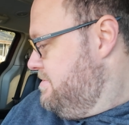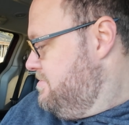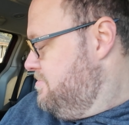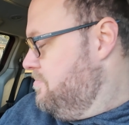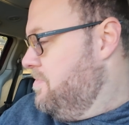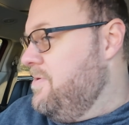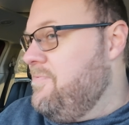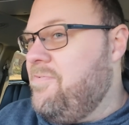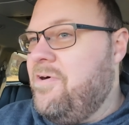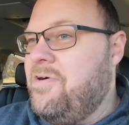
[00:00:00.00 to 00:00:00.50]

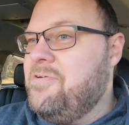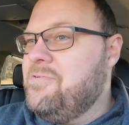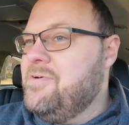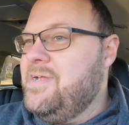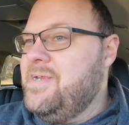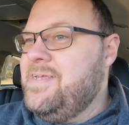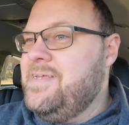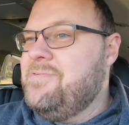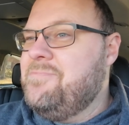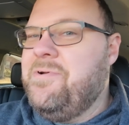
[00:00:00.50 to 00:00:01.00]
We've
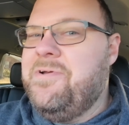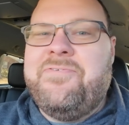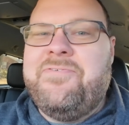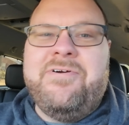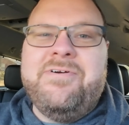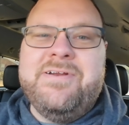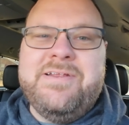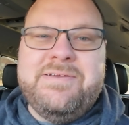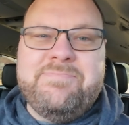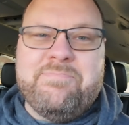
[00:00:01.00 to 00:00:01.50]
already
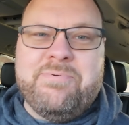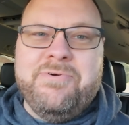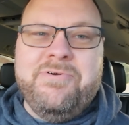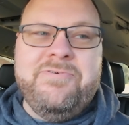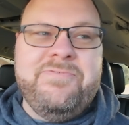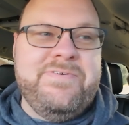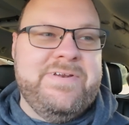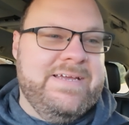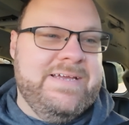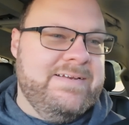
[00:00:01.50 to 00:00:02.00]

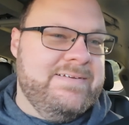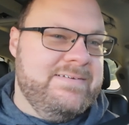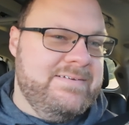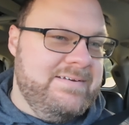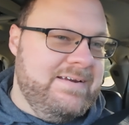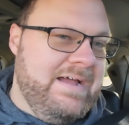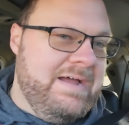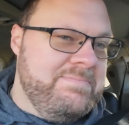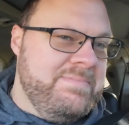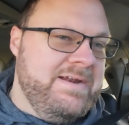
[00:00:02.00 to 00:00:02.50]
proven it.
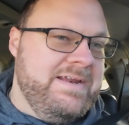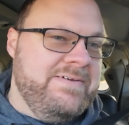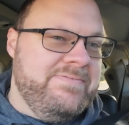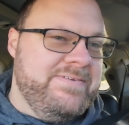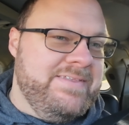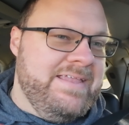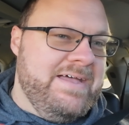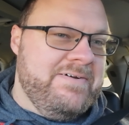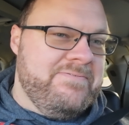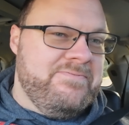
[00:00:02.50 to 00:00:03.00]
I'm not
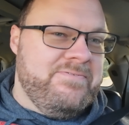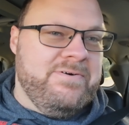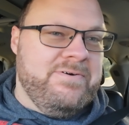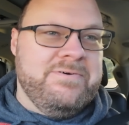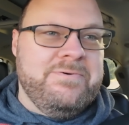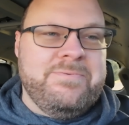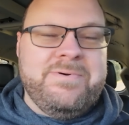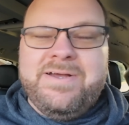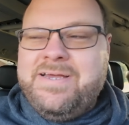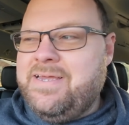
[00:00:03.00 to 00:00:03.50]
even that far
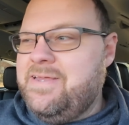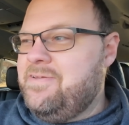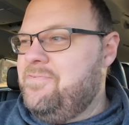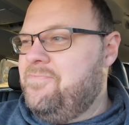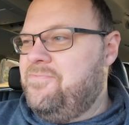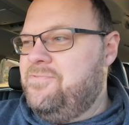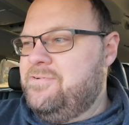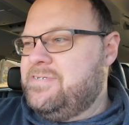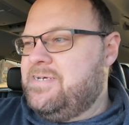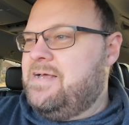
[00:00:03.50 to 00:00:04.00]
away.
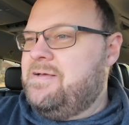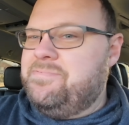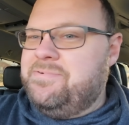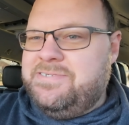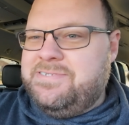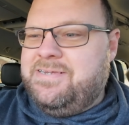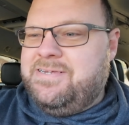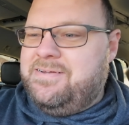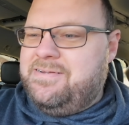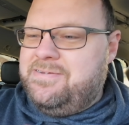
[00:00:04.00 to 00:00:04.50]

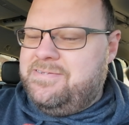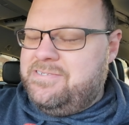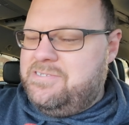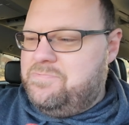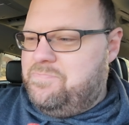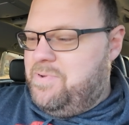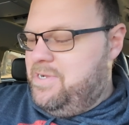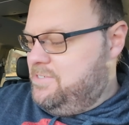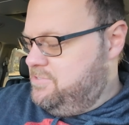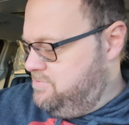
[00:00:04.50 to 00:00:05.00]
Futaba's gone,
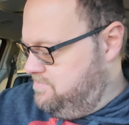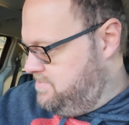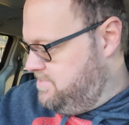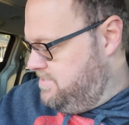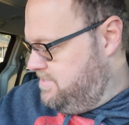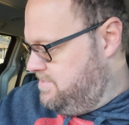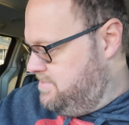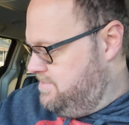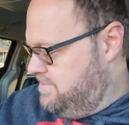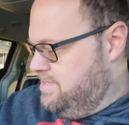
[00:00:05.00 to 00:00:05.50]
Spectrum's
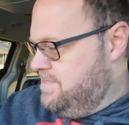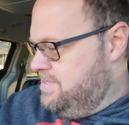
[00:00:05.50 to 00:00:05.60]
gone.